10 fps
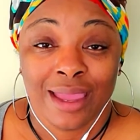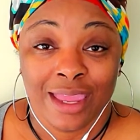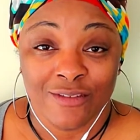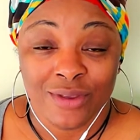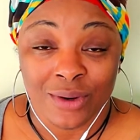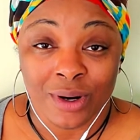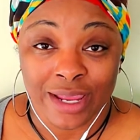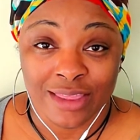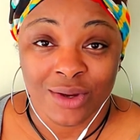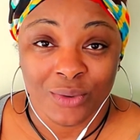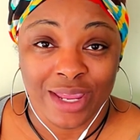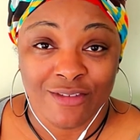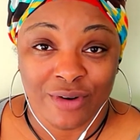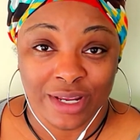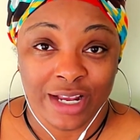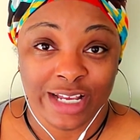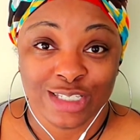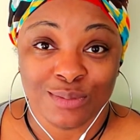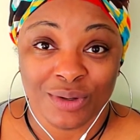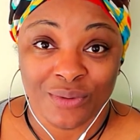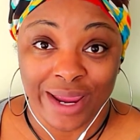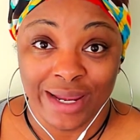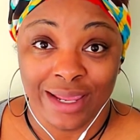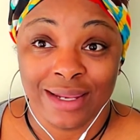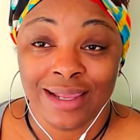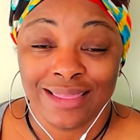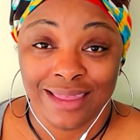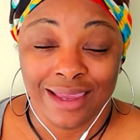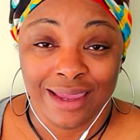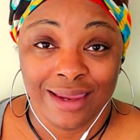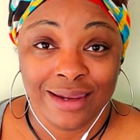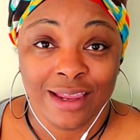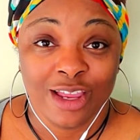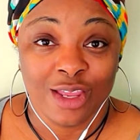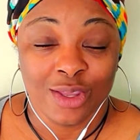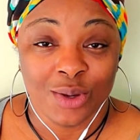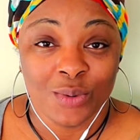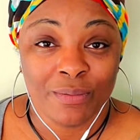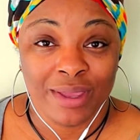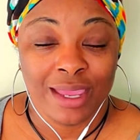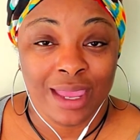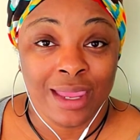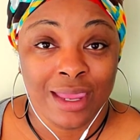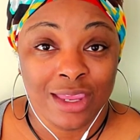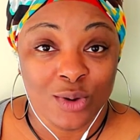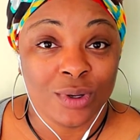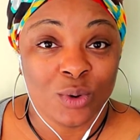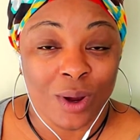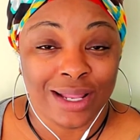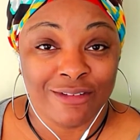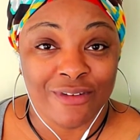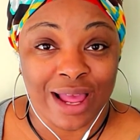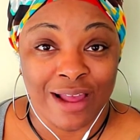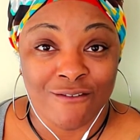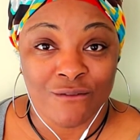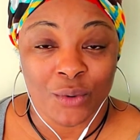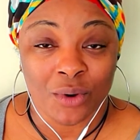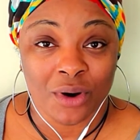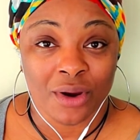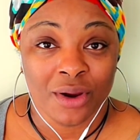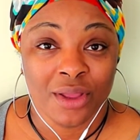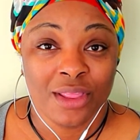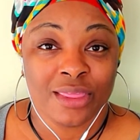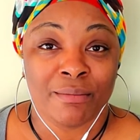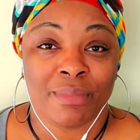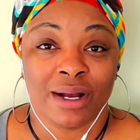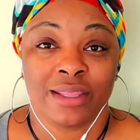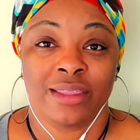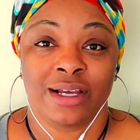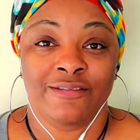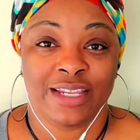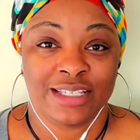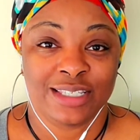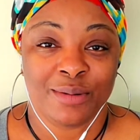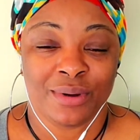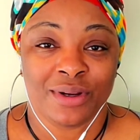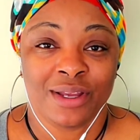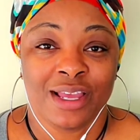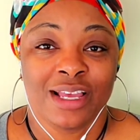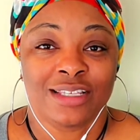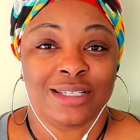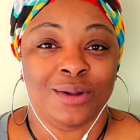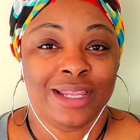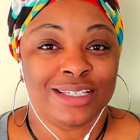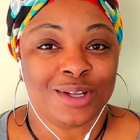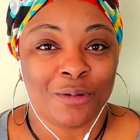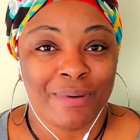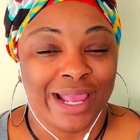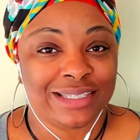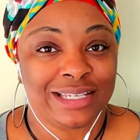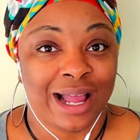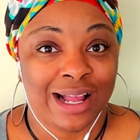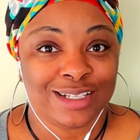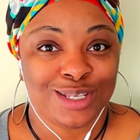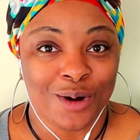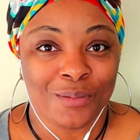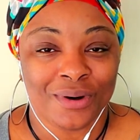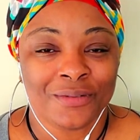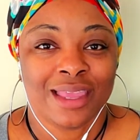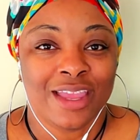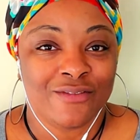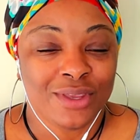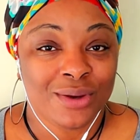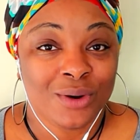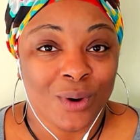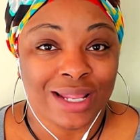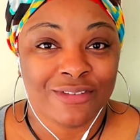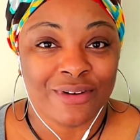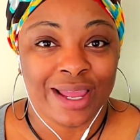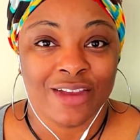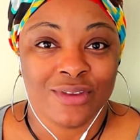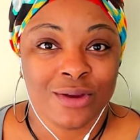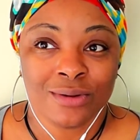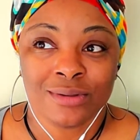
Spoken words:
If you are in the green for your customer rating, then you will qualify for the month of December. So let's go back to October. If you